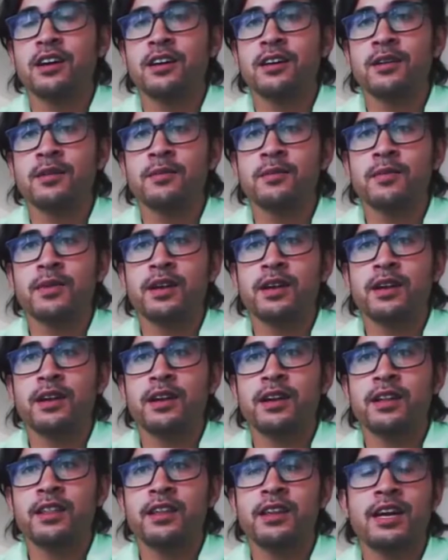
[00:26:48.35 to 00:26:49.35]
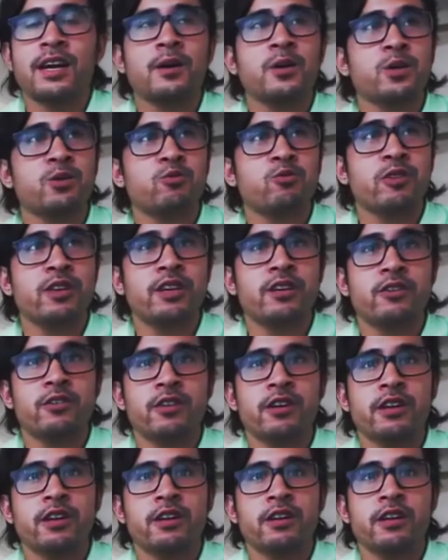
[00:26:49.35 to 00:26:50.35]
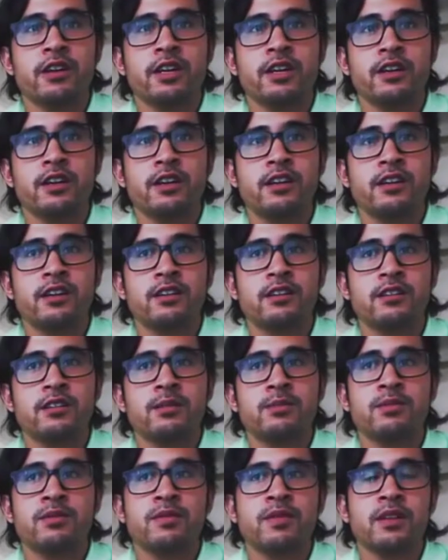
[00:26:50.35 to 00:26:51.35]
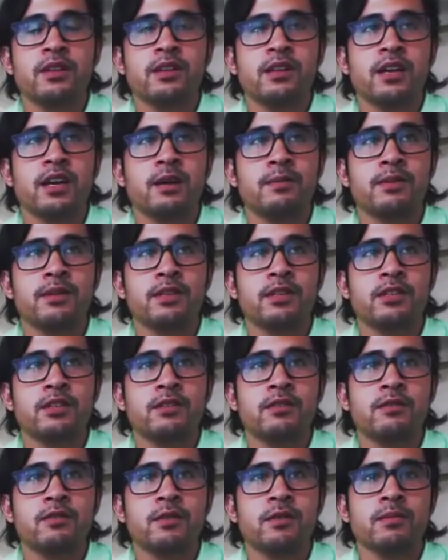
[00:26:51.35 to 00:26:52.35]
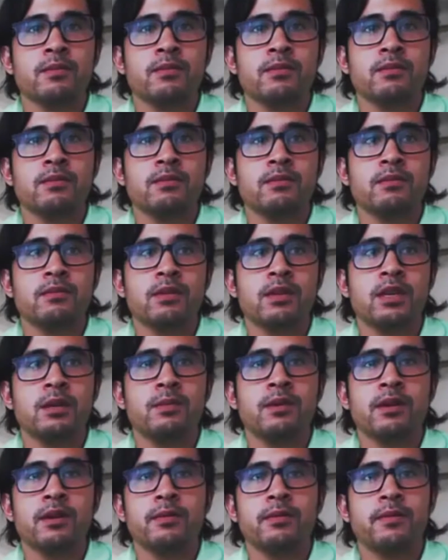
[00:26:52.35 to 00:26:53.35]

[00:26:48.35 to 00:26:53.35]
And then how you reiterated on it to prevent the competition from keeping